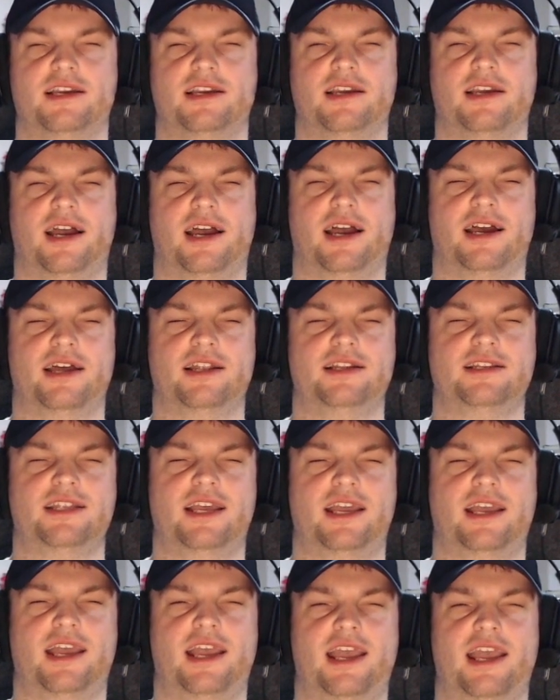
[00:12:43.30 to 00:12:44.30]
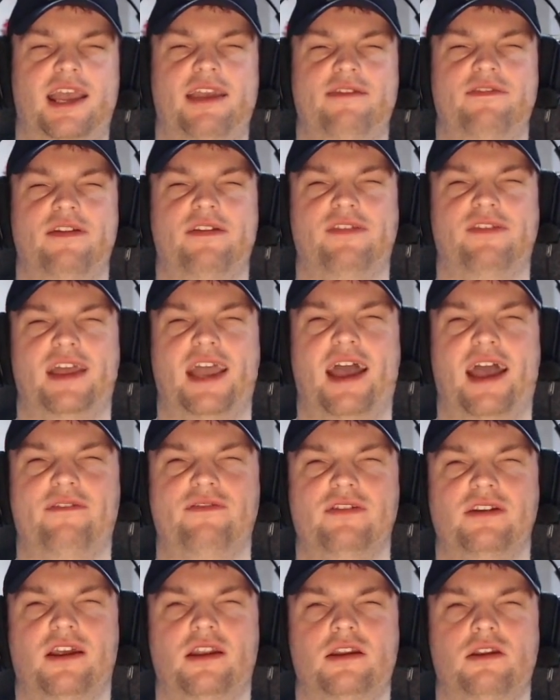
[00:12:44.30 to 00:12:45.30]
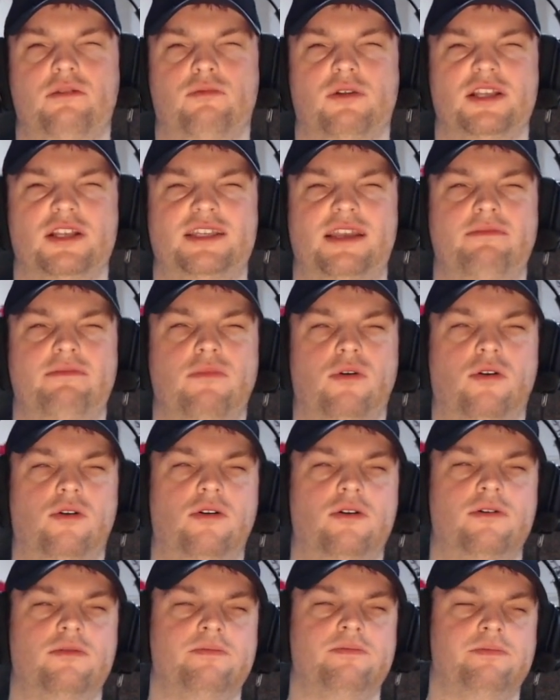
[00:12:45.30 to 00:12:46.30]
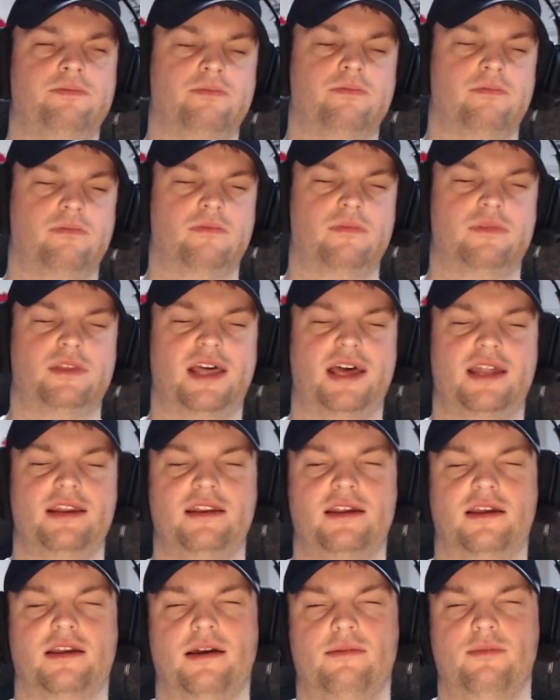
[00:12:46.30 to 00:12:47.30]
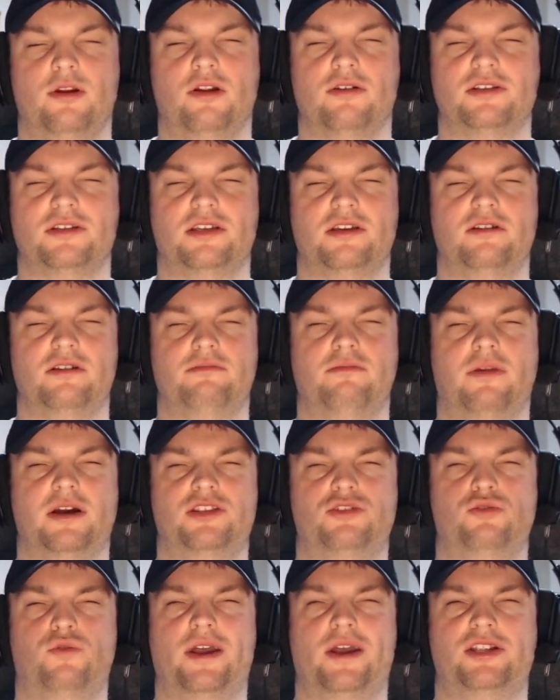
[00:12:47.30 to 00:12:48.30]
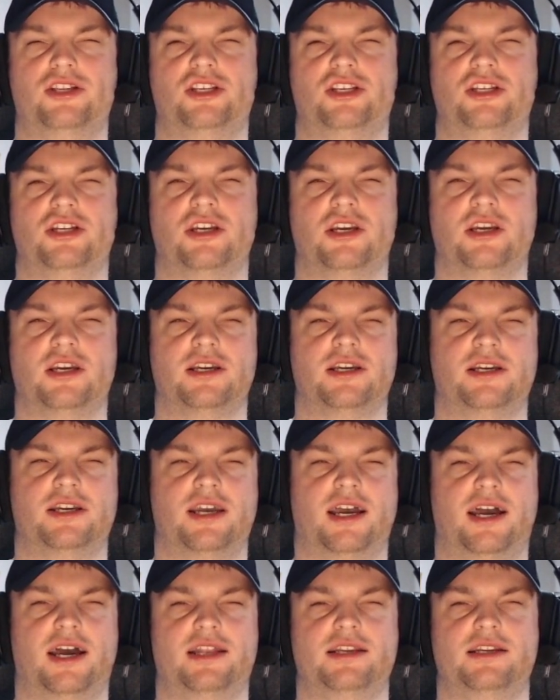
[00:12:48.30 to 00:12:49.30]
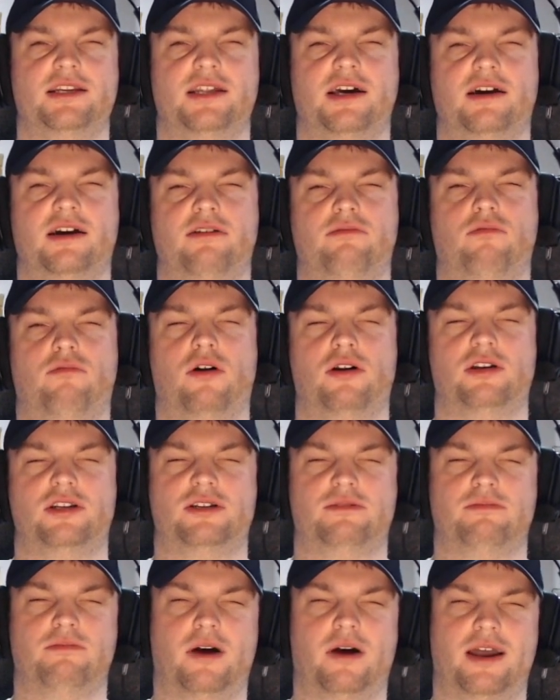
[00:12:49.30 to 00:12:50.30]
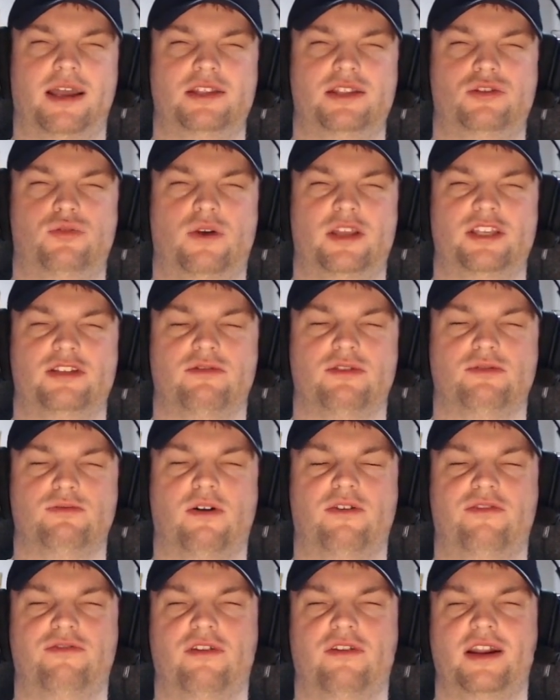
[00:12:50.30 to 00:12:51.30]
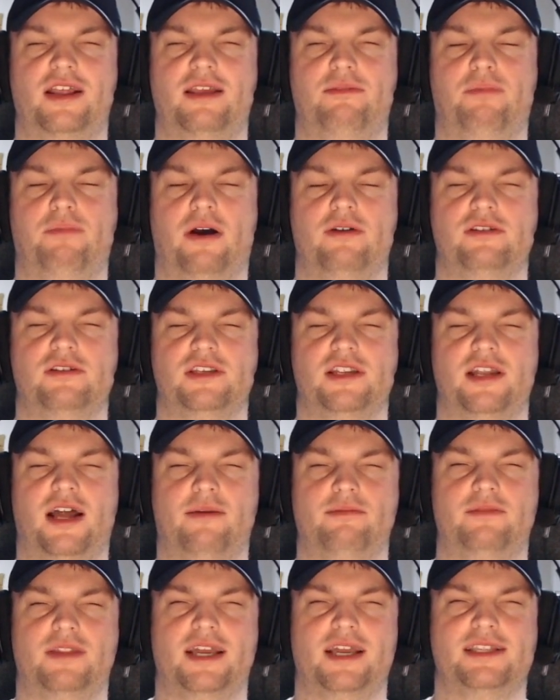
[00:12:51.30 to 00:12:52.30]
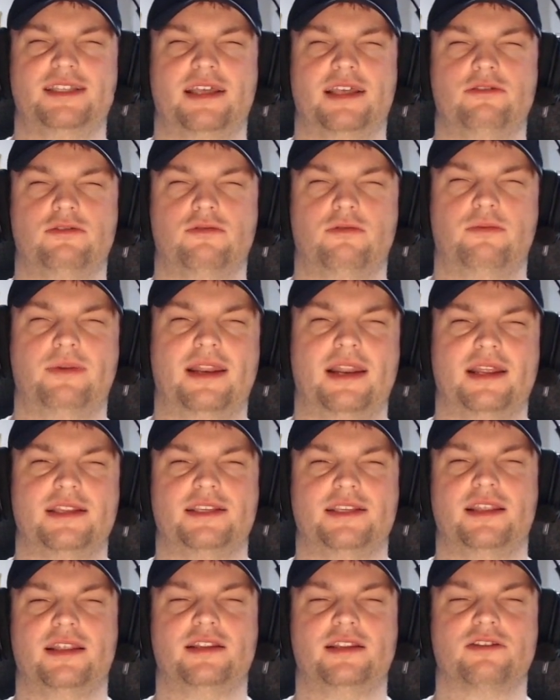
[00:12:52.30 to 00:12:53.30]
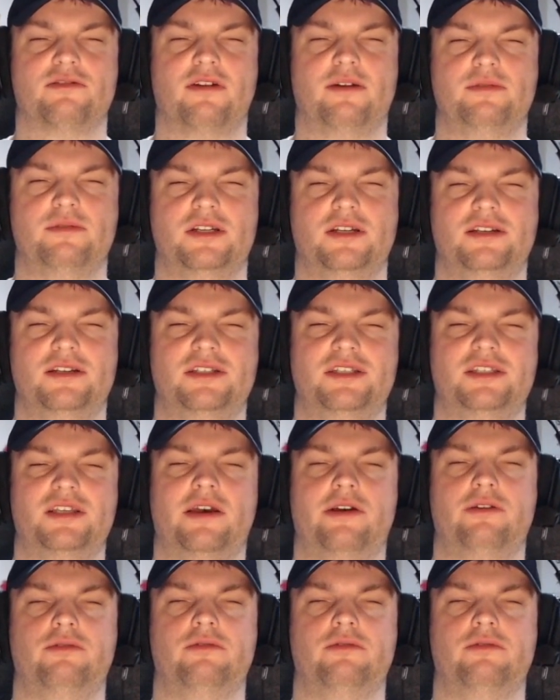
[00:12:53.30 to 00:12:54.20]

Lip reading: And even if they haven't, and you want to see more, then come along to my Twitch and watch my Twitter as well for any posts and updates. Those will be linked in the description too.